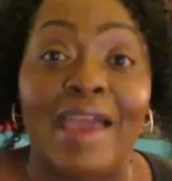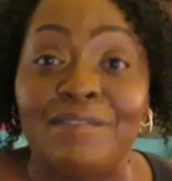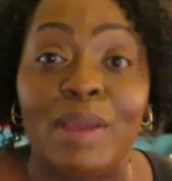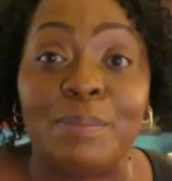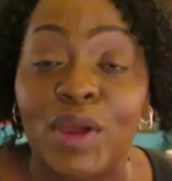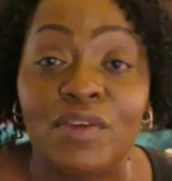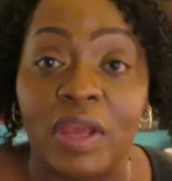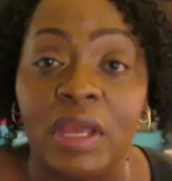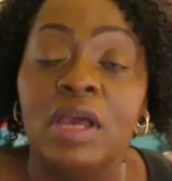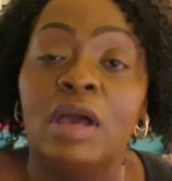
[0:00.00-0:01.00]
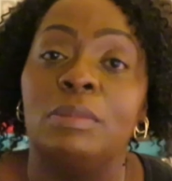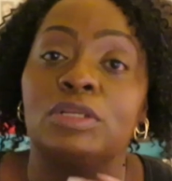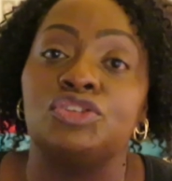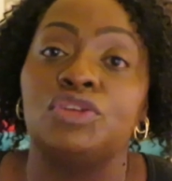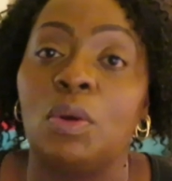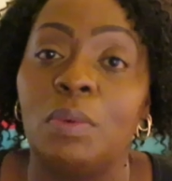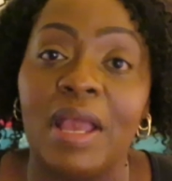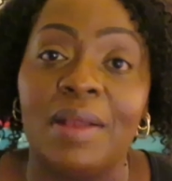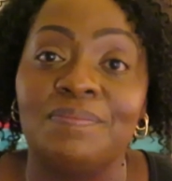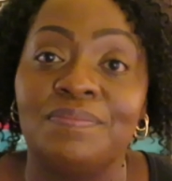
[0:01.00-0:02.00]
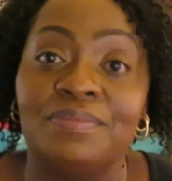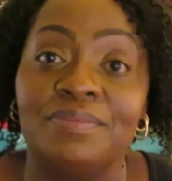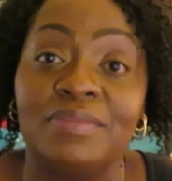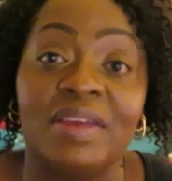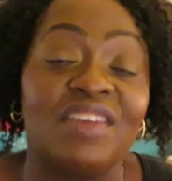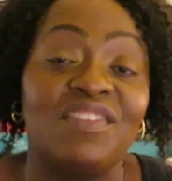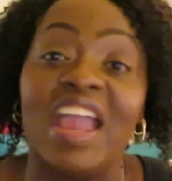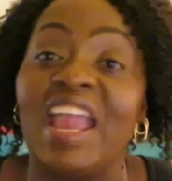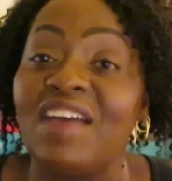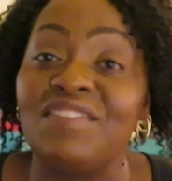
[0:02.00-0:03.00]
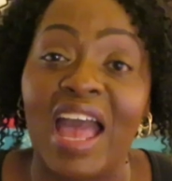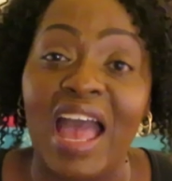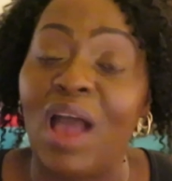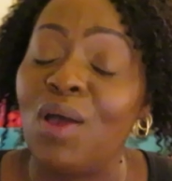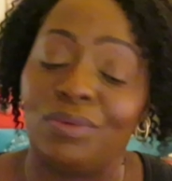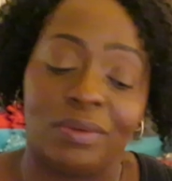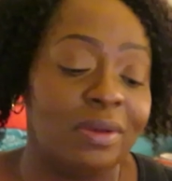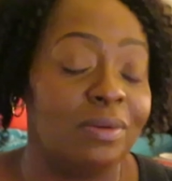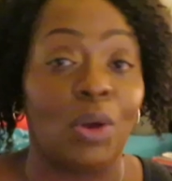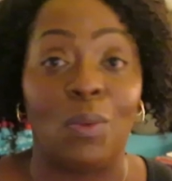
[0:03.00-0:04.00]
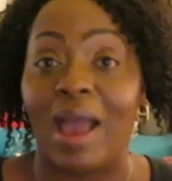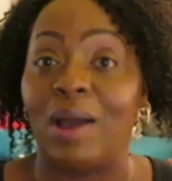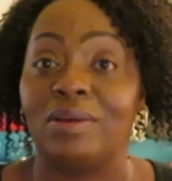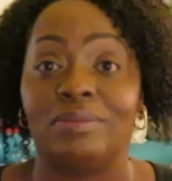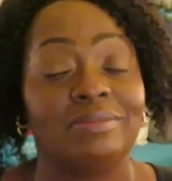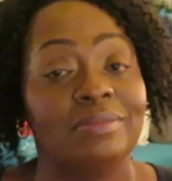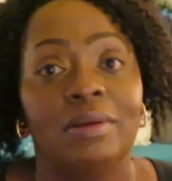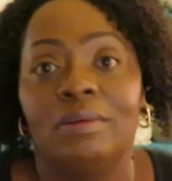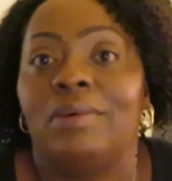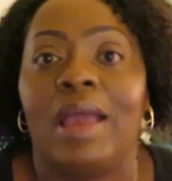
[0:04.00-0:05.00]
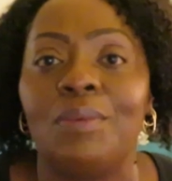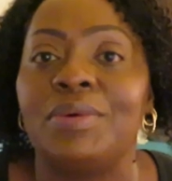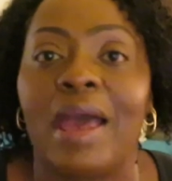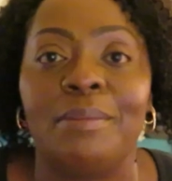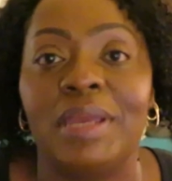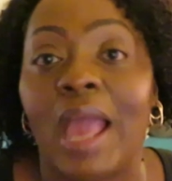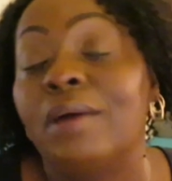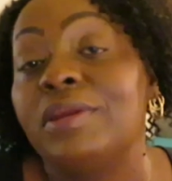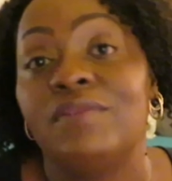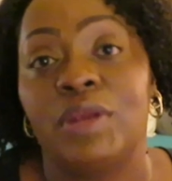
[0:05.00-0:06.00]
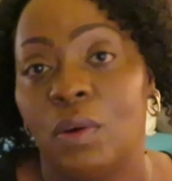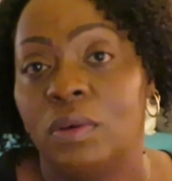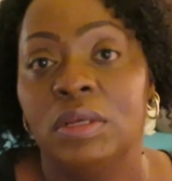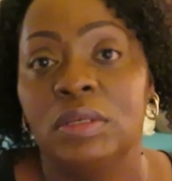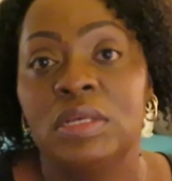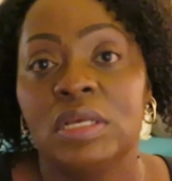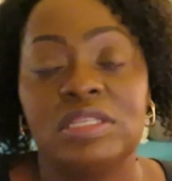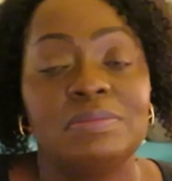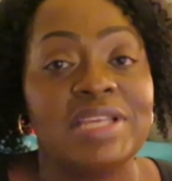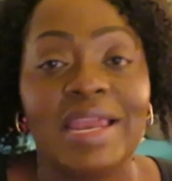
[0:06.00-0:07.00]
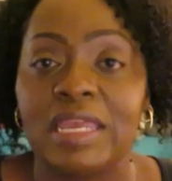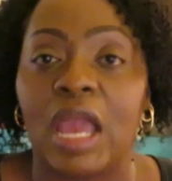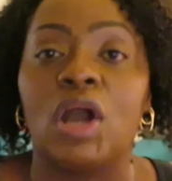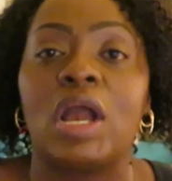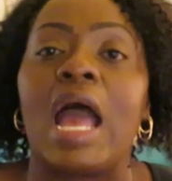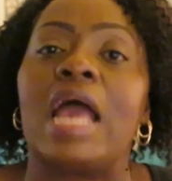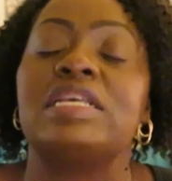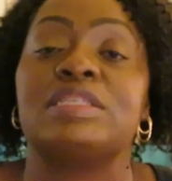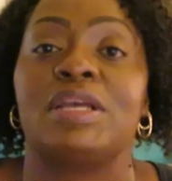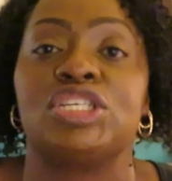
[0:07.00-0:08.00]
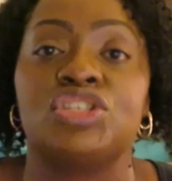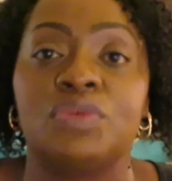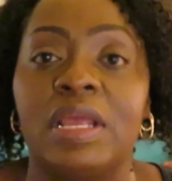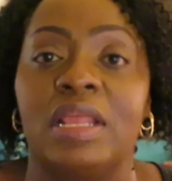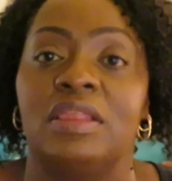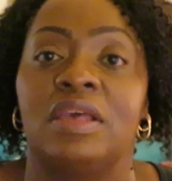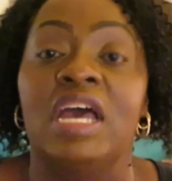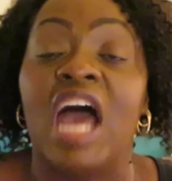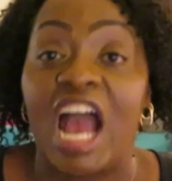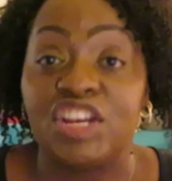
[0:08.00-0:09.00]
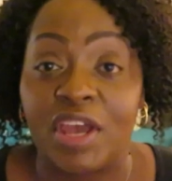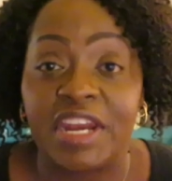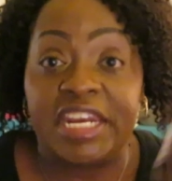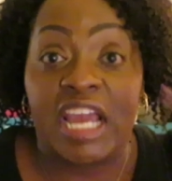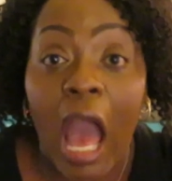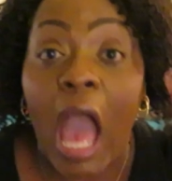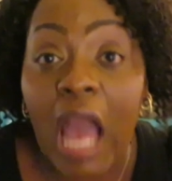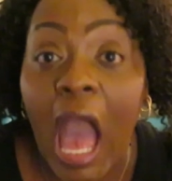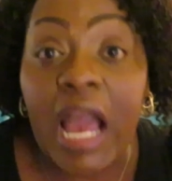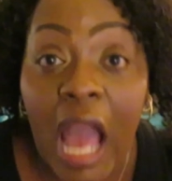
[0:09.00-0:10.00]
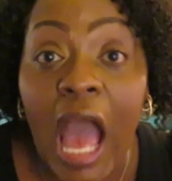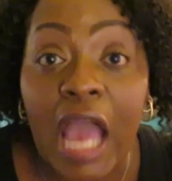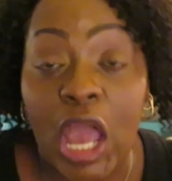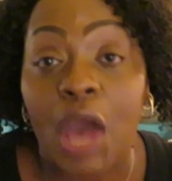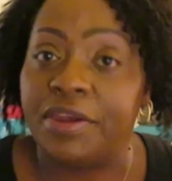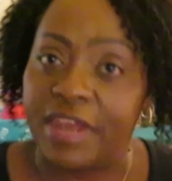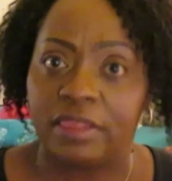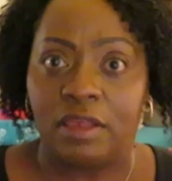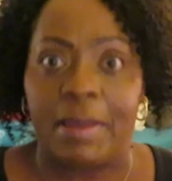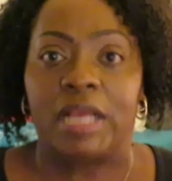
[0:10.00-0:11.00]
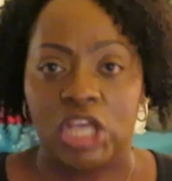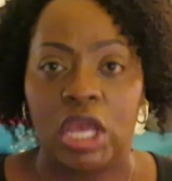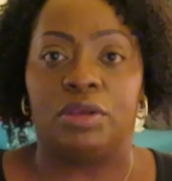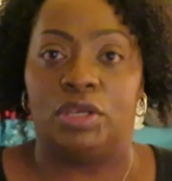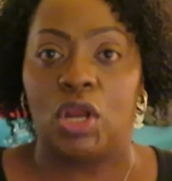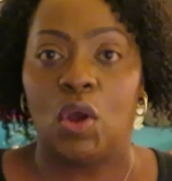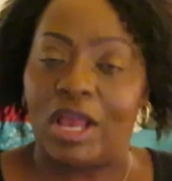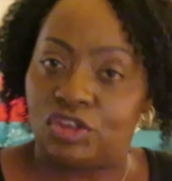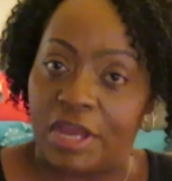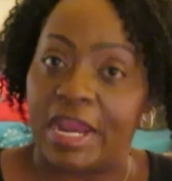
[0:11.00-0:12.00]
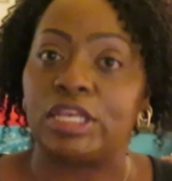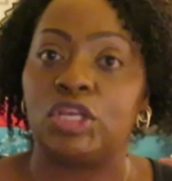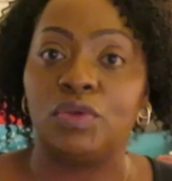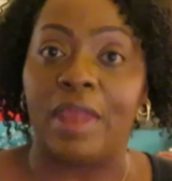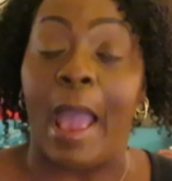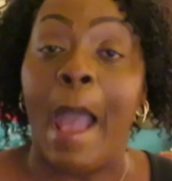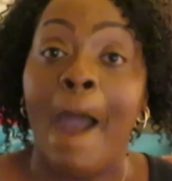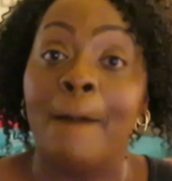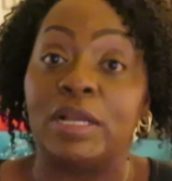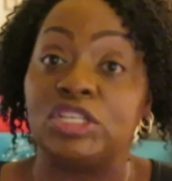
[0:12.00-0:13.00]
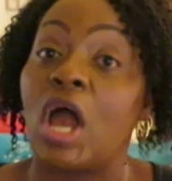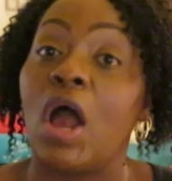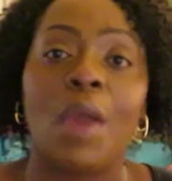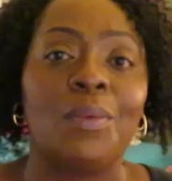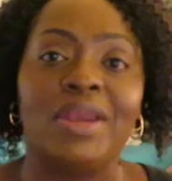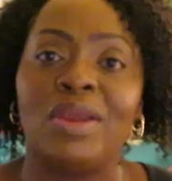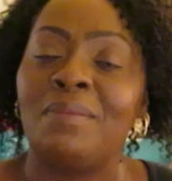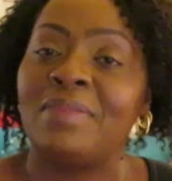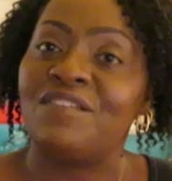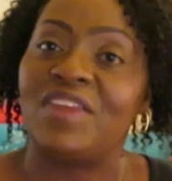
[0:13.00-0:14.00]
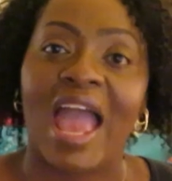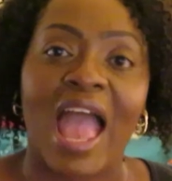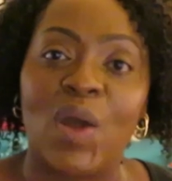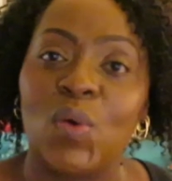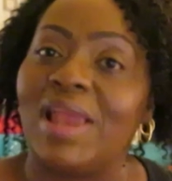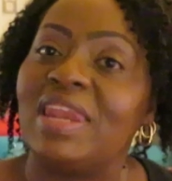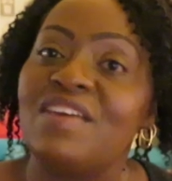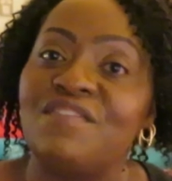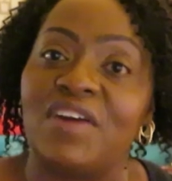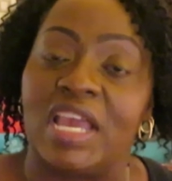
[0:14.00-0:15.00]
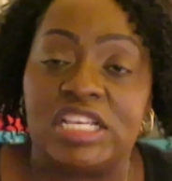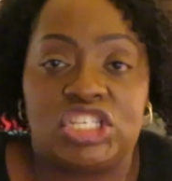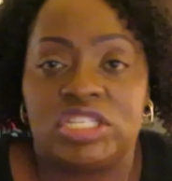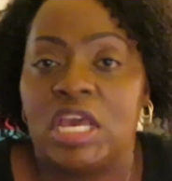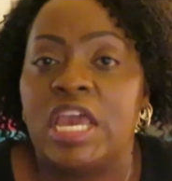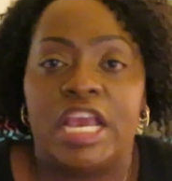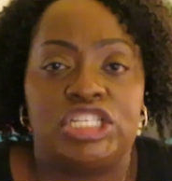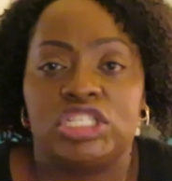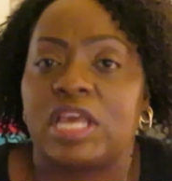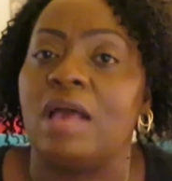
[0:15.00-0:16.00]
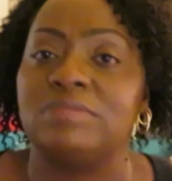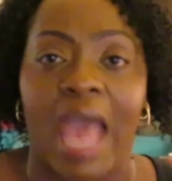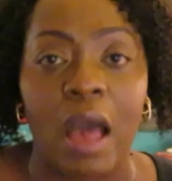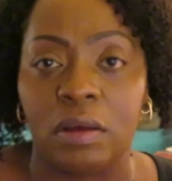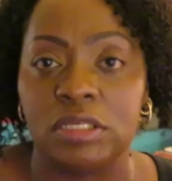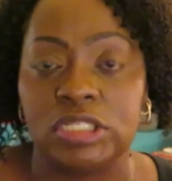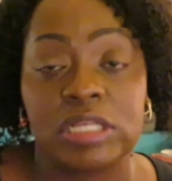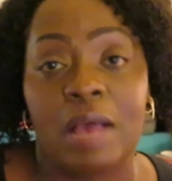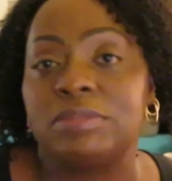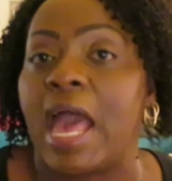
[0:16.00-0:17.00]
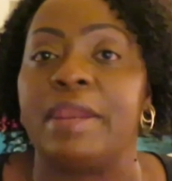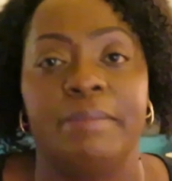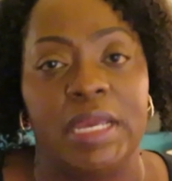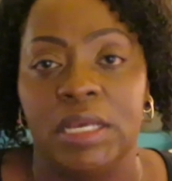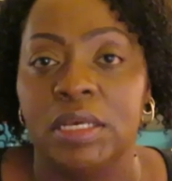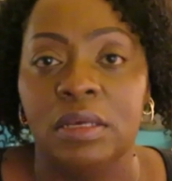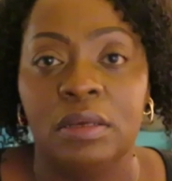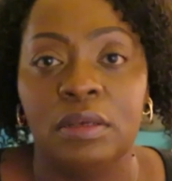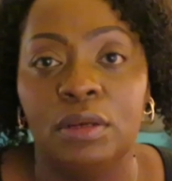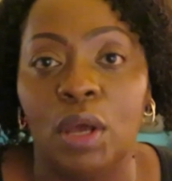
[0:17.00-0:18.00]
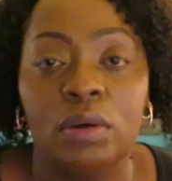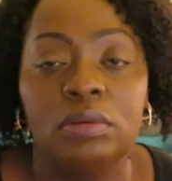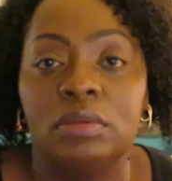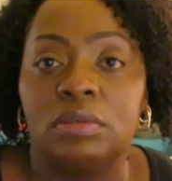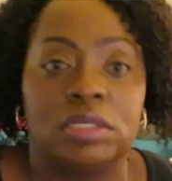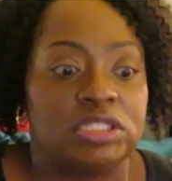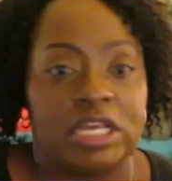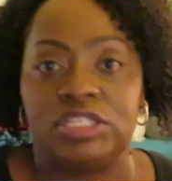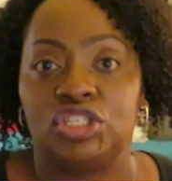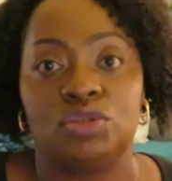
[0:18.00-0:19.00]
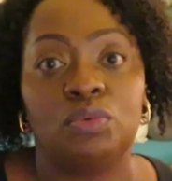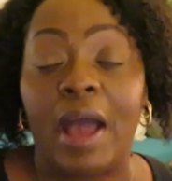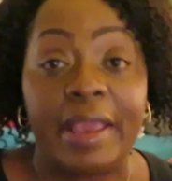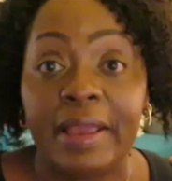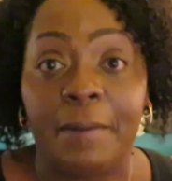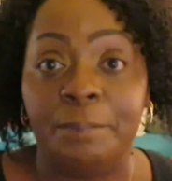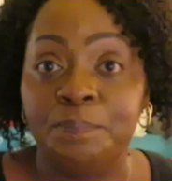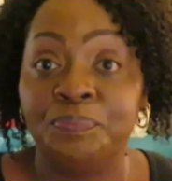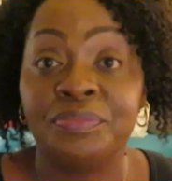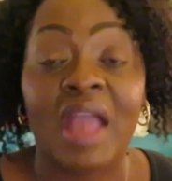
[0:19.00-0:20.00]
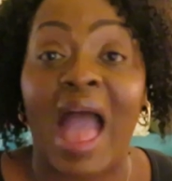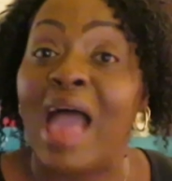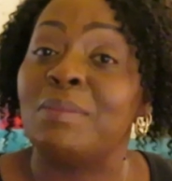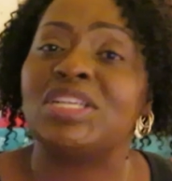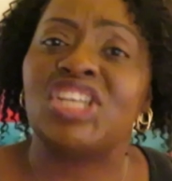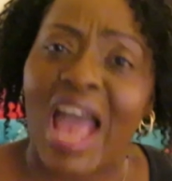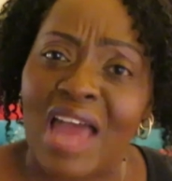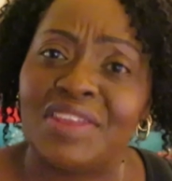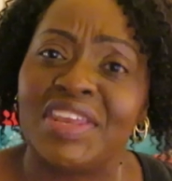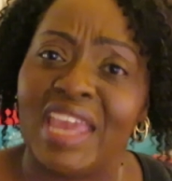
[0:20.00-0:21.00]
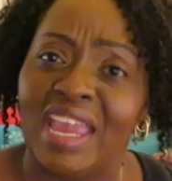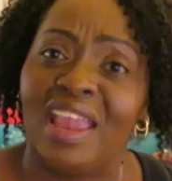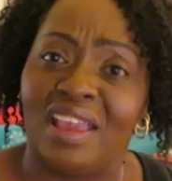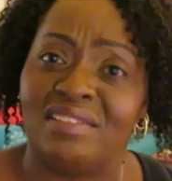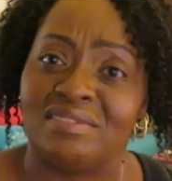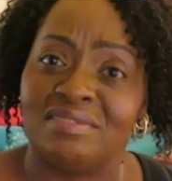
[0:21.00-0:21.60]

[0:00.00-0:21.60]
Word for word: life ain't perfect but you know what if I ain't have God i I do not know where I, where would I be I don't even know because I'm telling y'all, God is my strength. I try not to God, God, God y'all to death on my channel. You know, I try not to do that. But y'all already know I'm not going to hide who I live for. It's just, it just comes out. It just comes out of me. You know? Because that's just who I am. I am a child of the king.